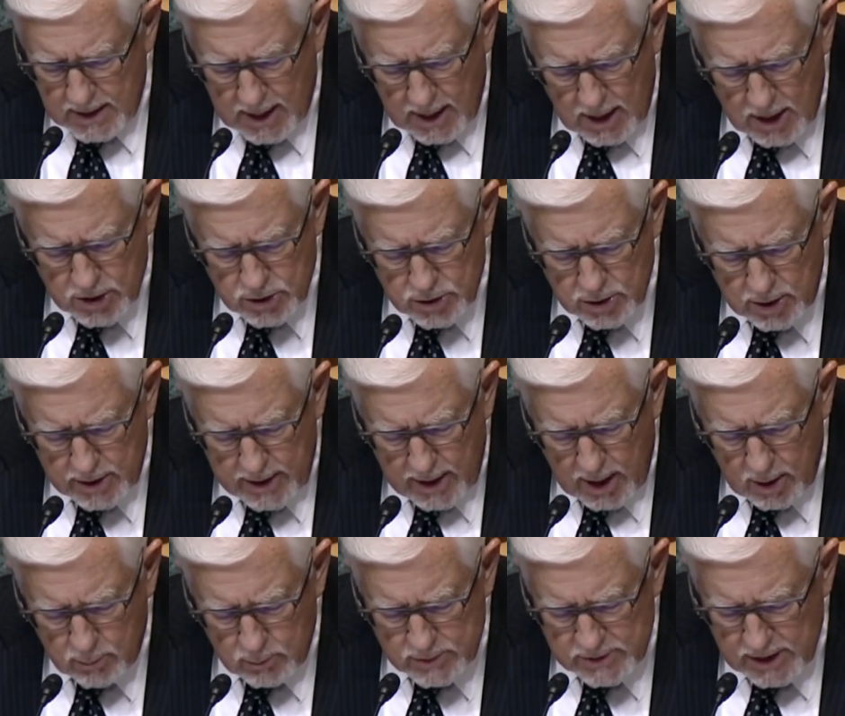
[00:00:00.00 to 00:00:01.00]
and the national
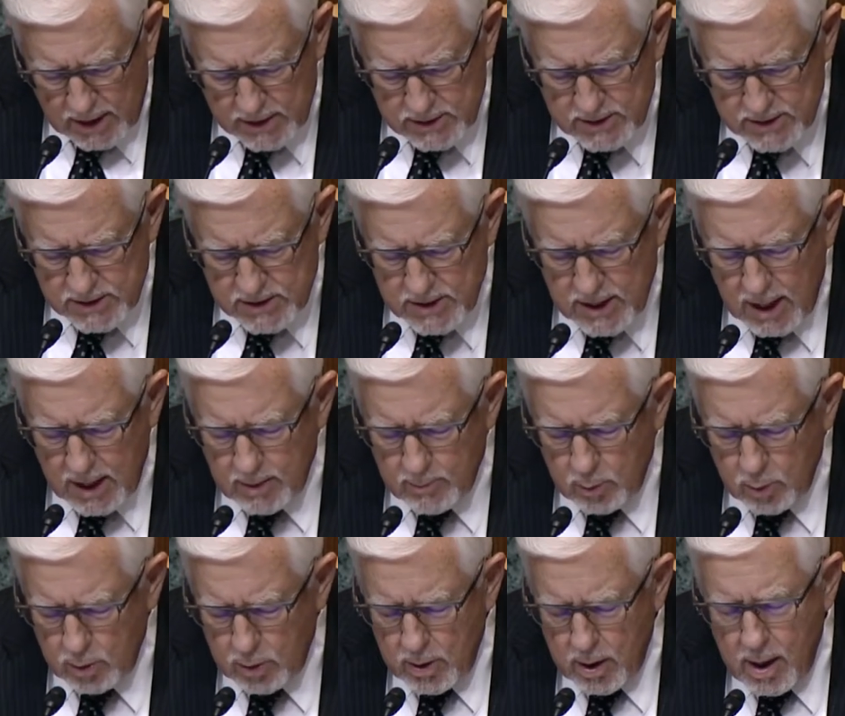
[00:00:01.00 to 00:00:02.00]
debt was
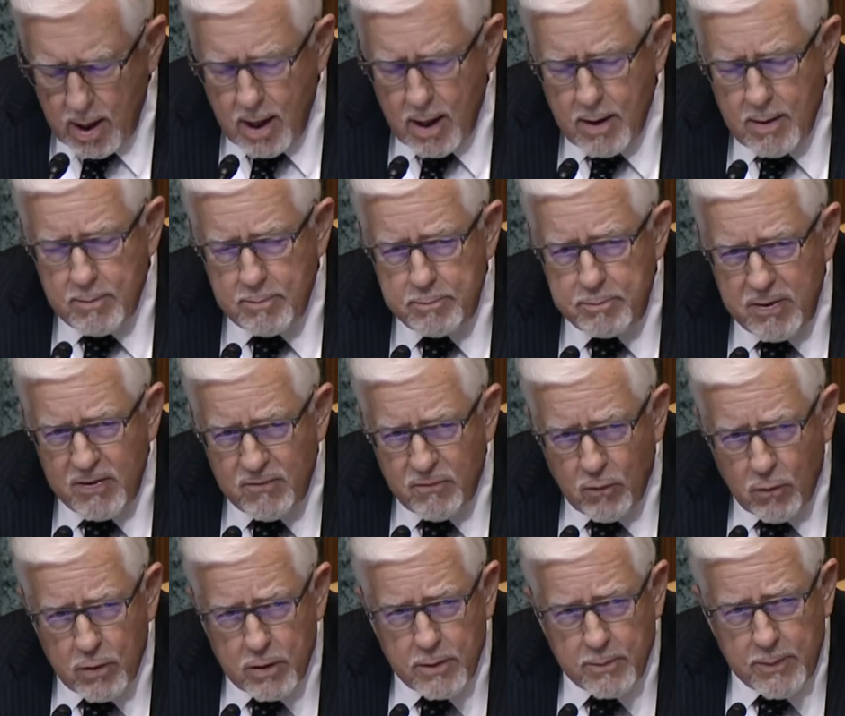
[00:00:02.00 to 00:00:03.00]
unsustainable
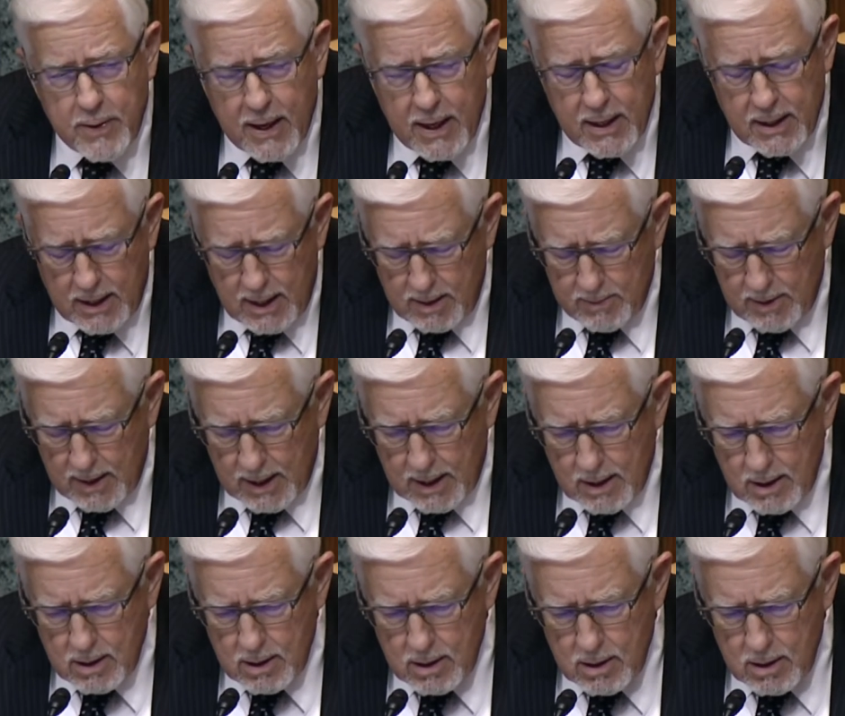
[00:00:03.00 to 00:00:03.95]
before the pandemic.